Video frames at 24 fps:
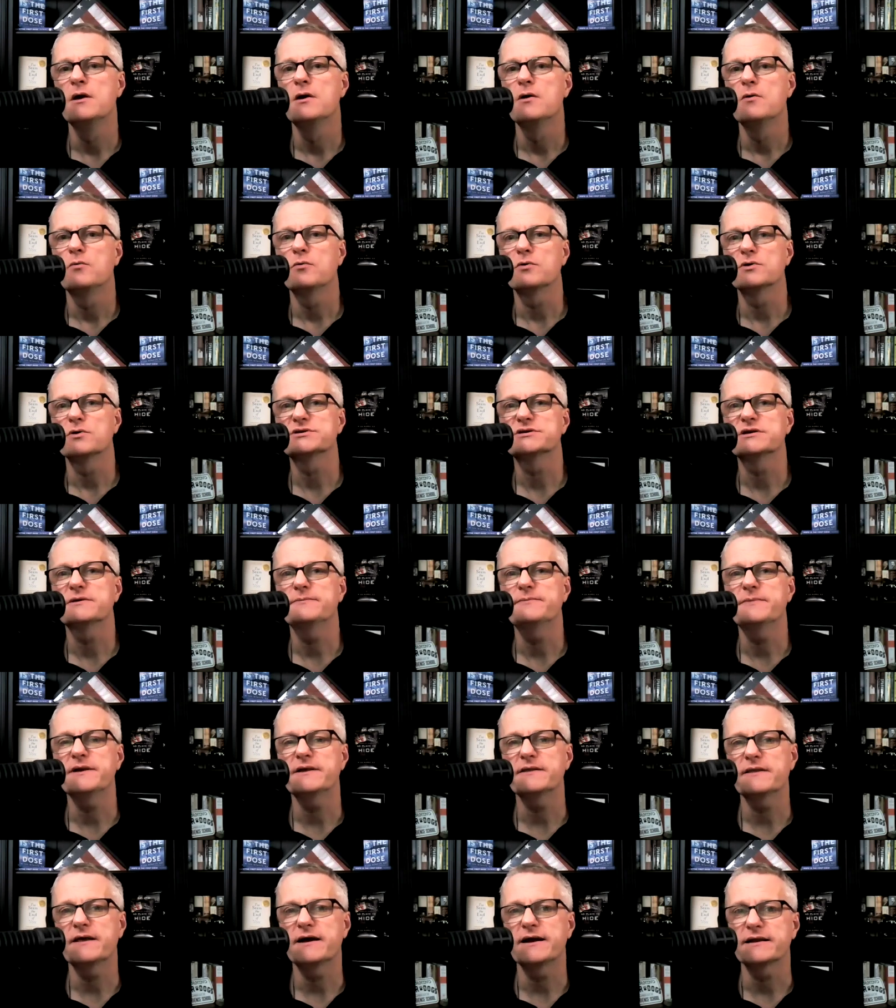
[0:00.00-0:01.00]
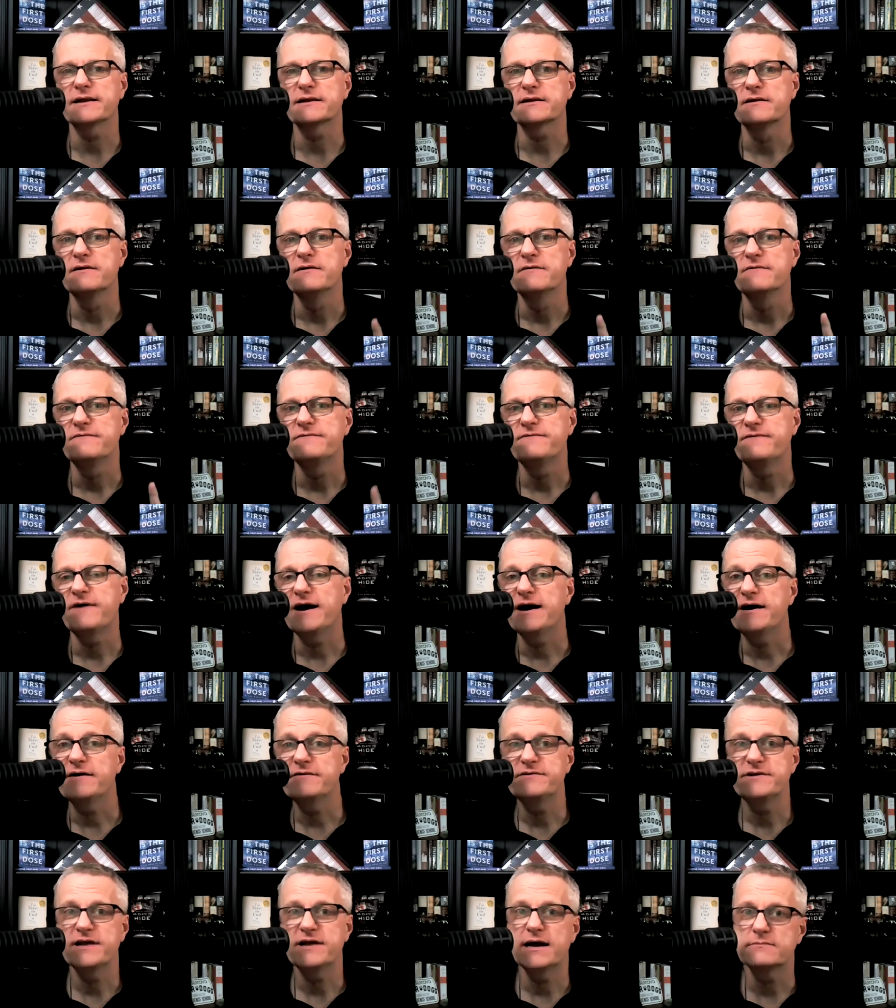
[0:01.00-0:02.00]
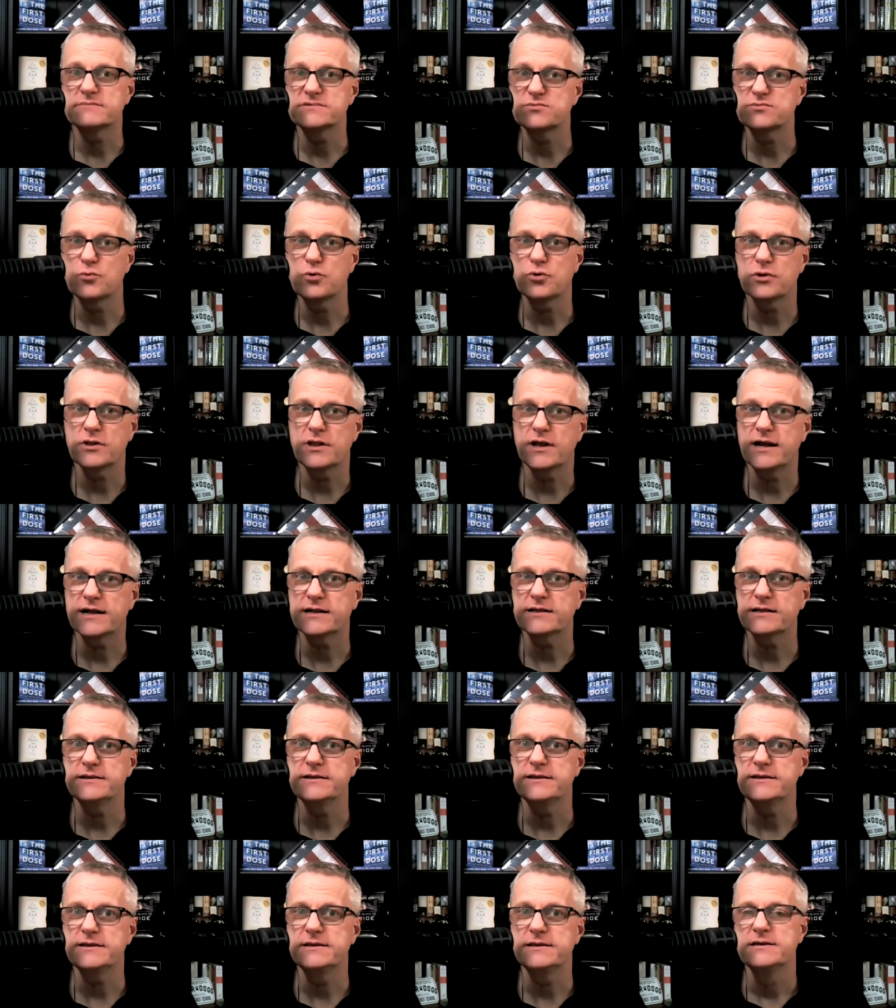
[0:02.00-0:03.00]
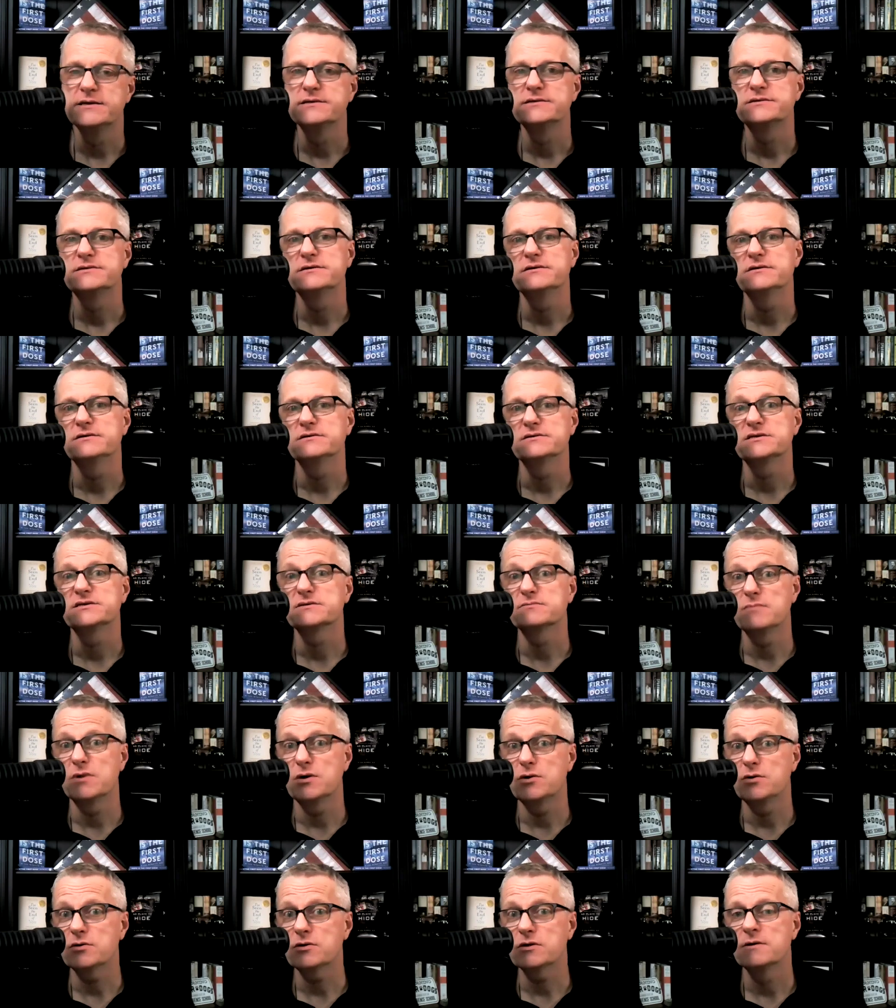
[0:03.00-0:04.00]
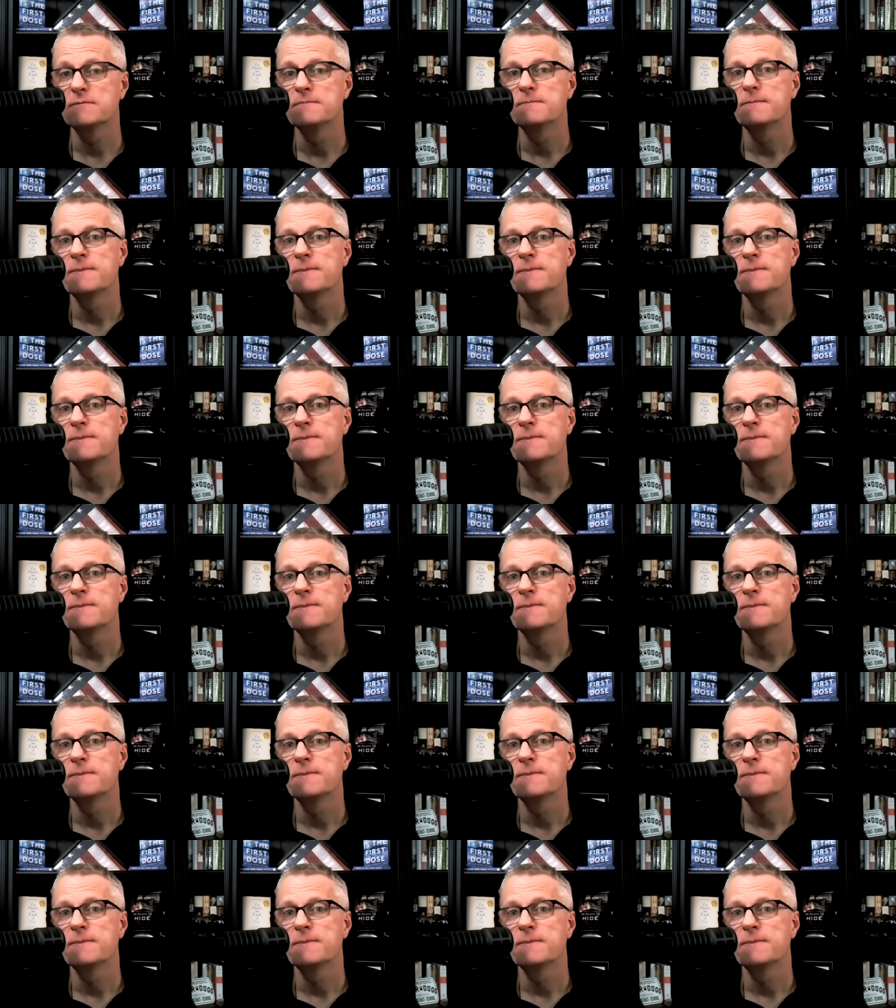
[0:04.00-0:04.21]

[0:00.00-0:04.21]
were something like 5 times more likely to smoke.